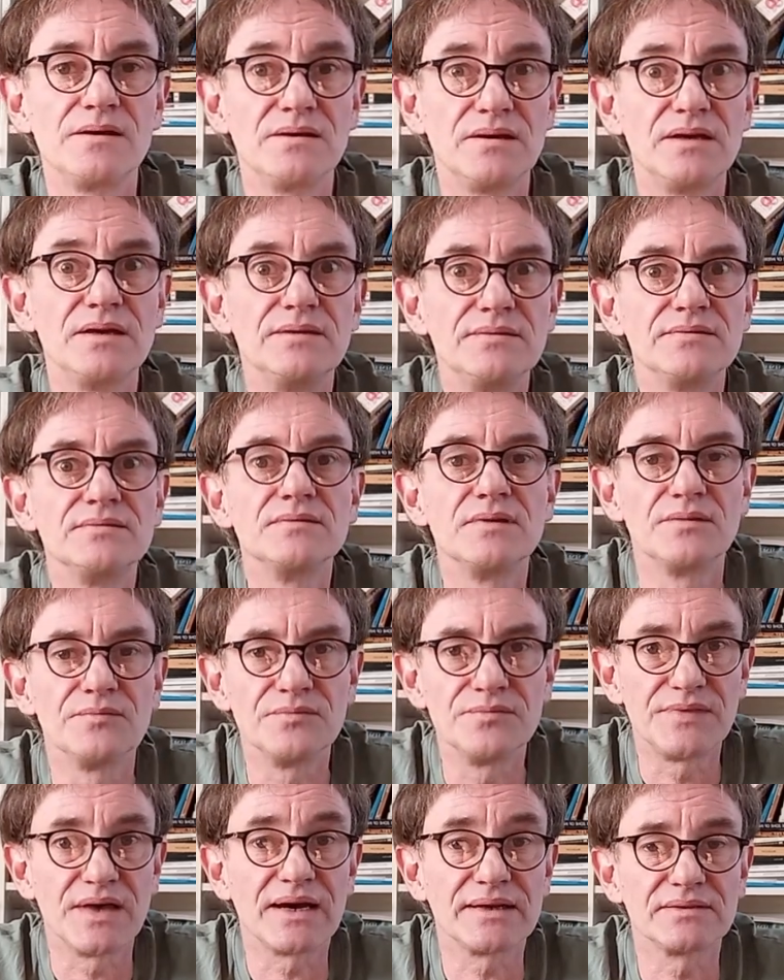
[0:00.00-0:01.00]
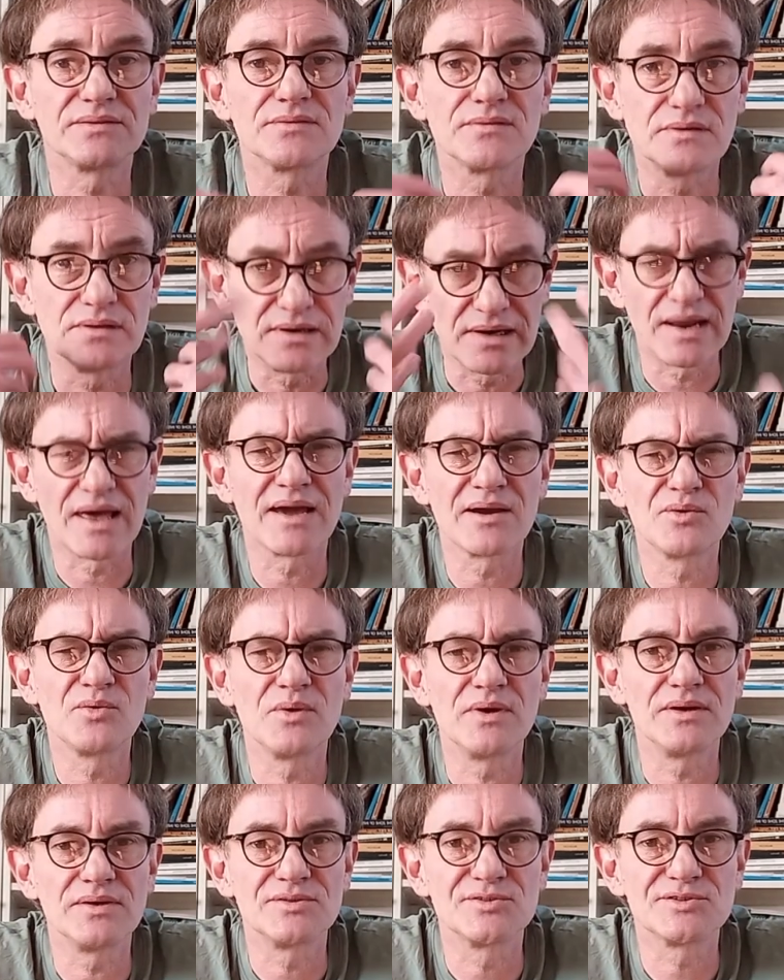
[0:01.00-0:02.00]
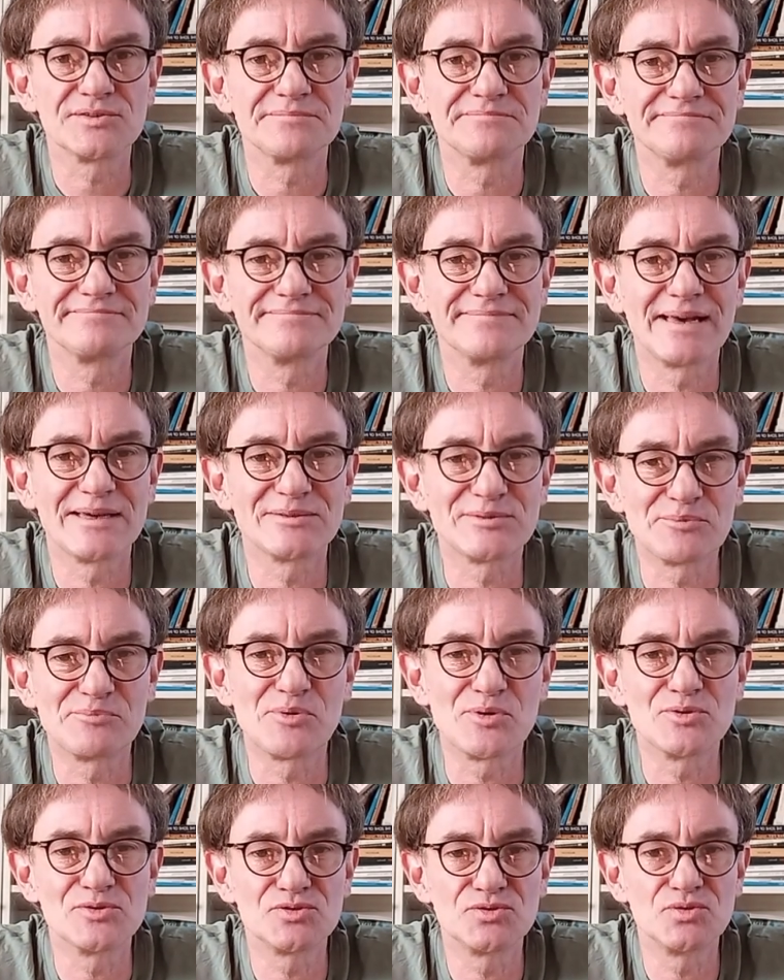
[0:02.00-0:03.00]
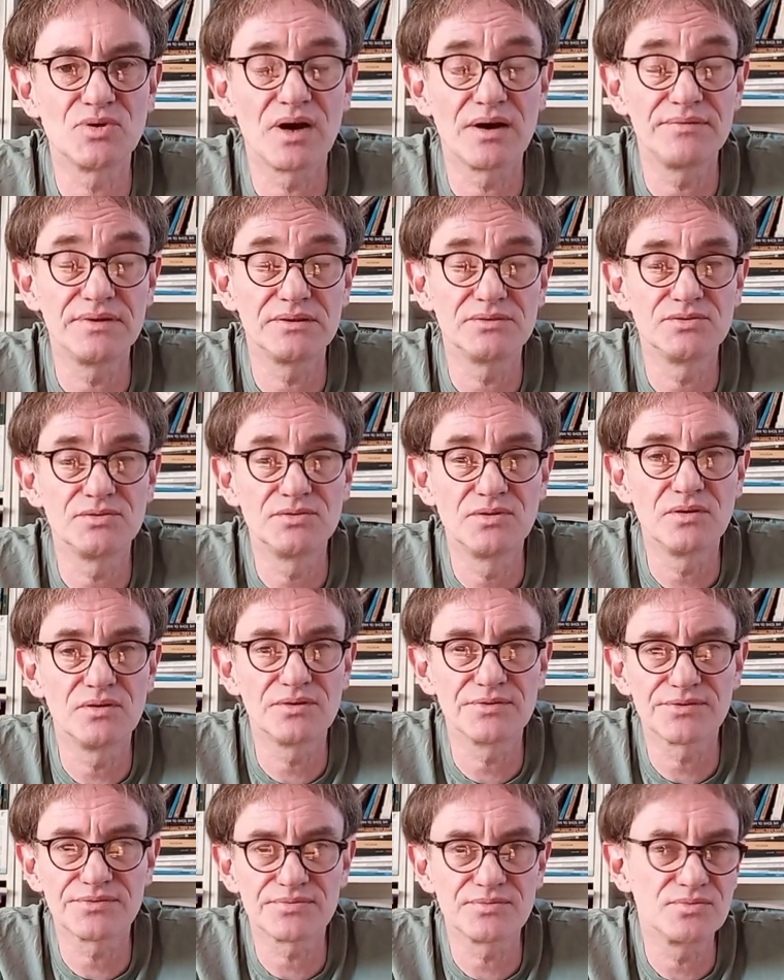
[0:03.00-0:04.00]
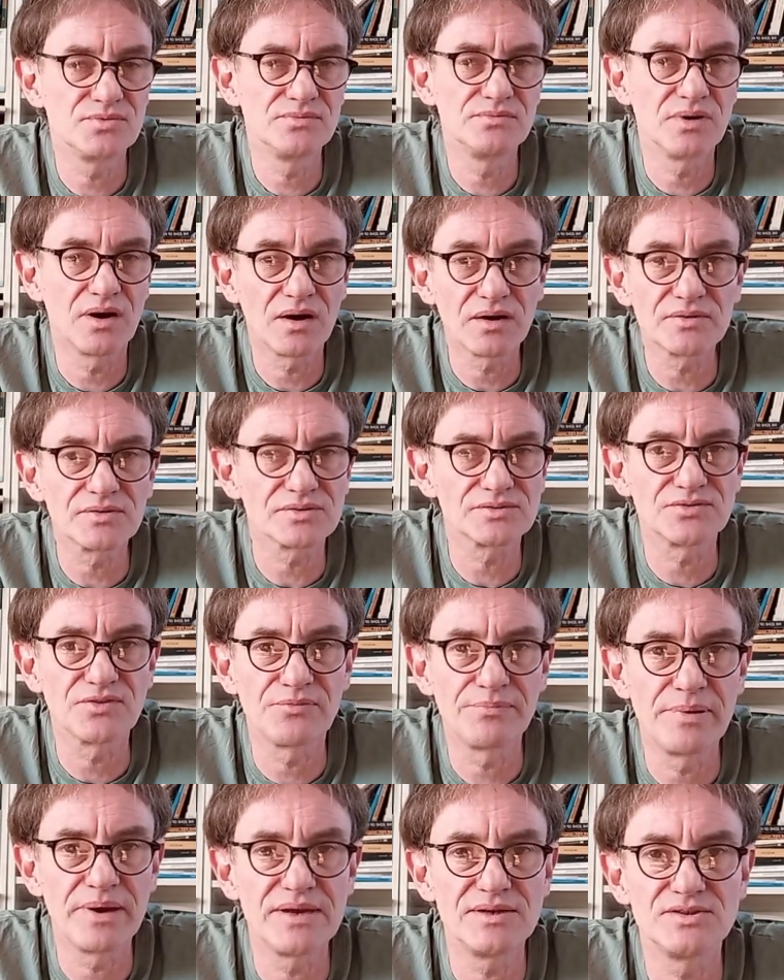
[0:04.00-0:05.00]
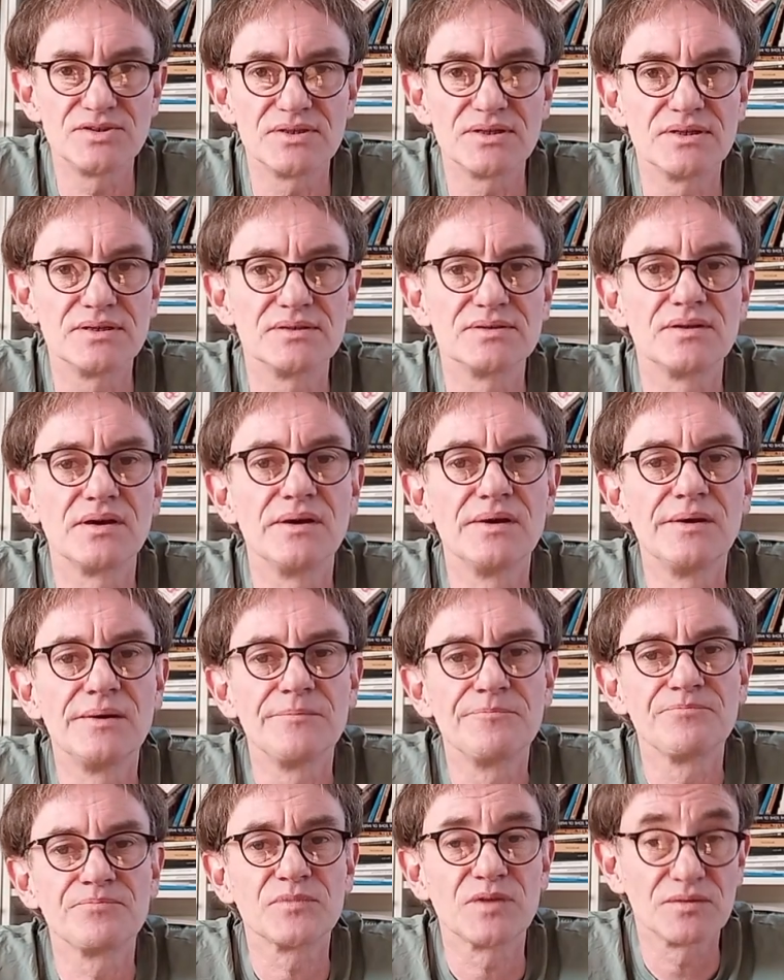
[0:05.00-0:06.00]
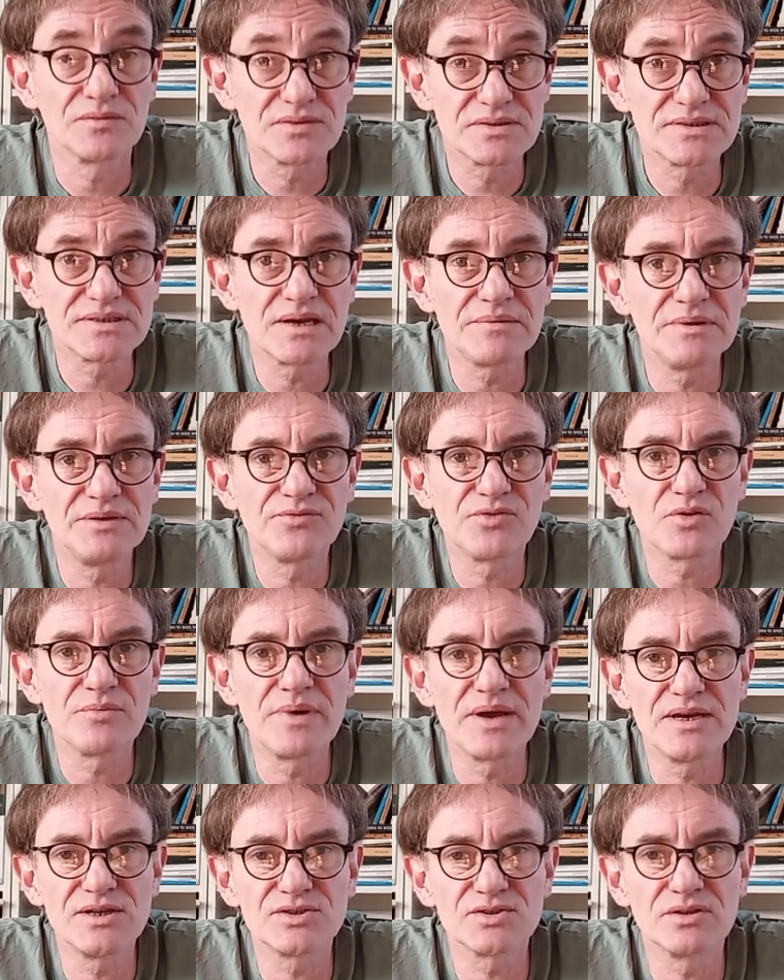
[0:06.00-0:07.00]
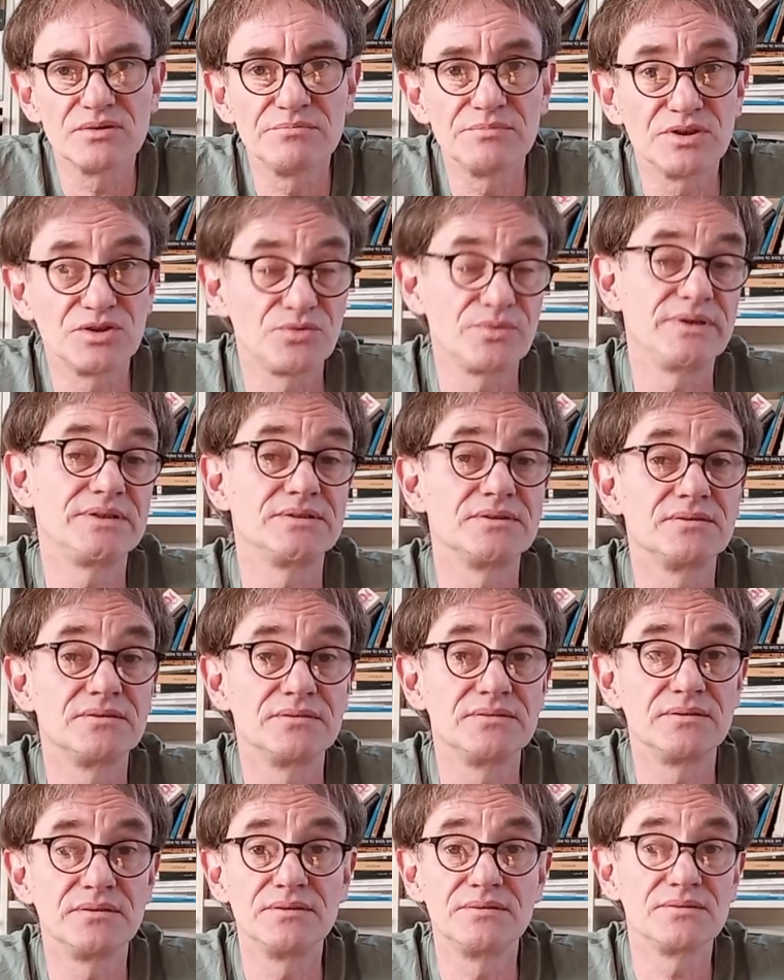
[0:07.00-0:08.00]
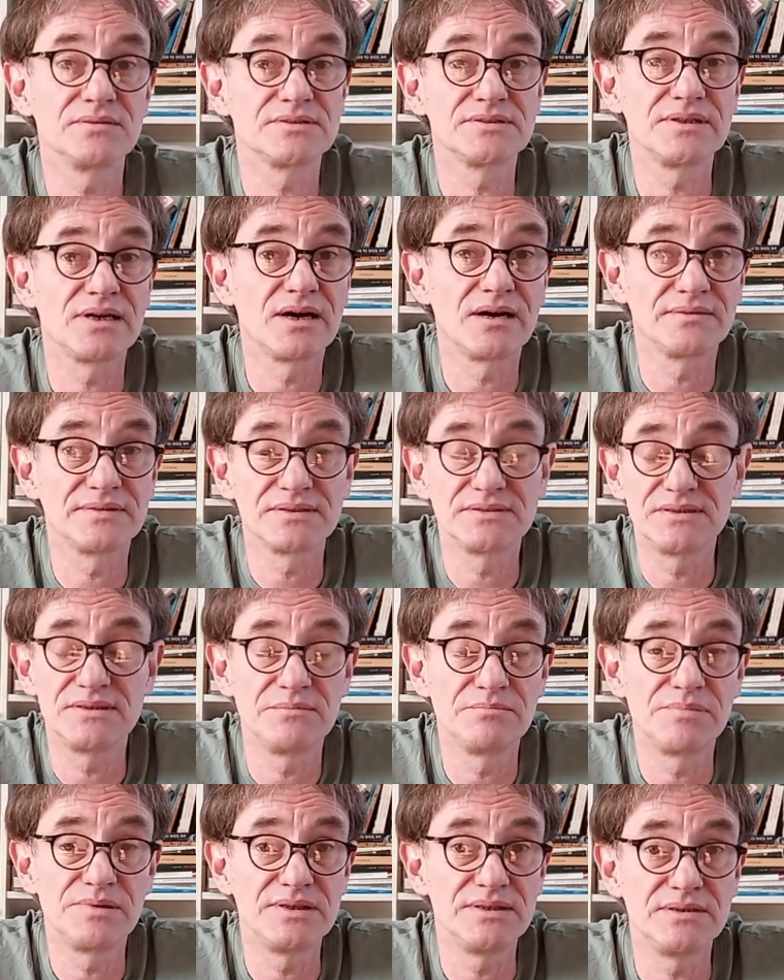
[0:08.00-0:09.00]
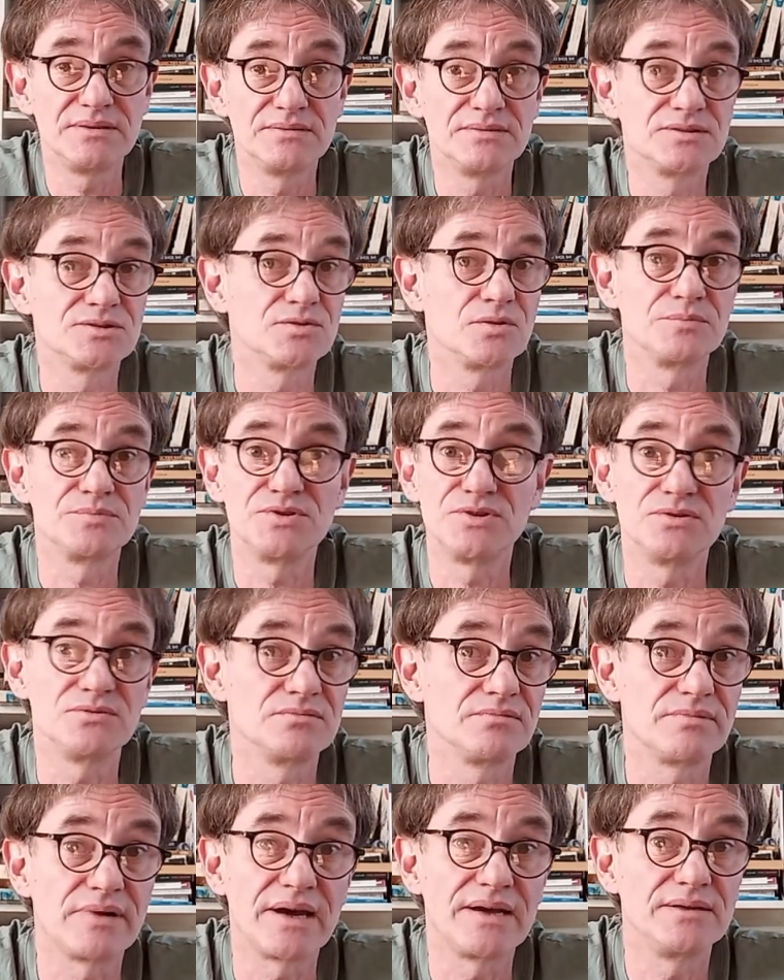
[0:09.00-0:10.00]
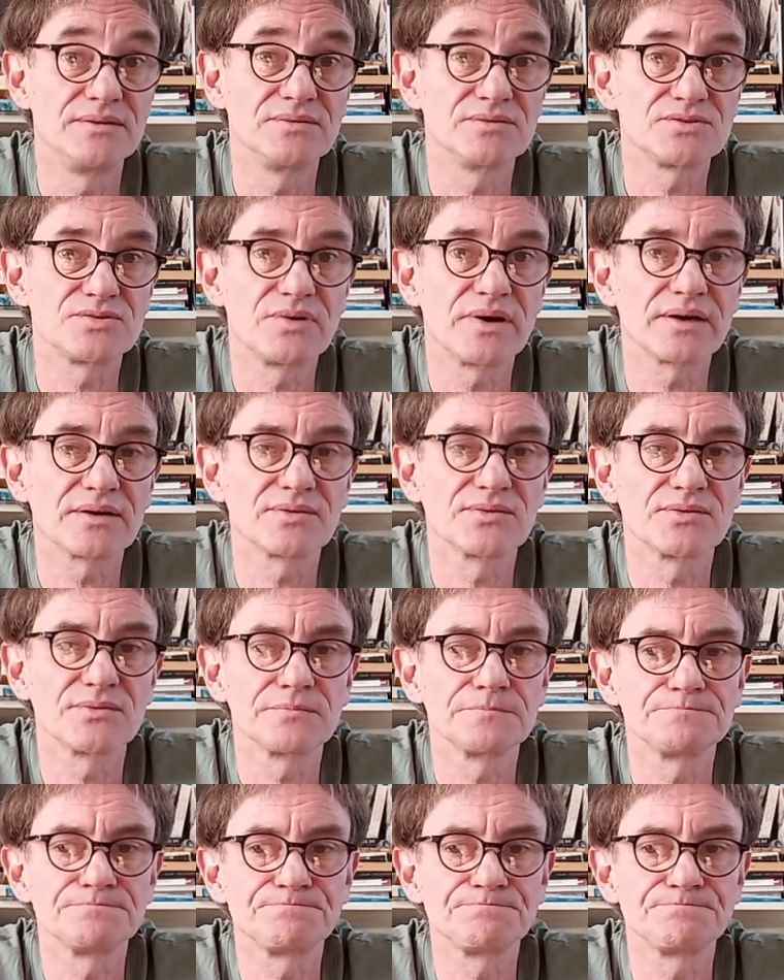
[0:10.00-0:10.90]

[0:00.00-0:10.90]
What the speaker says: in that language, as opposed to having to go through hundreds of pages of the same information, but written in a style that simply stops you right in your tracks.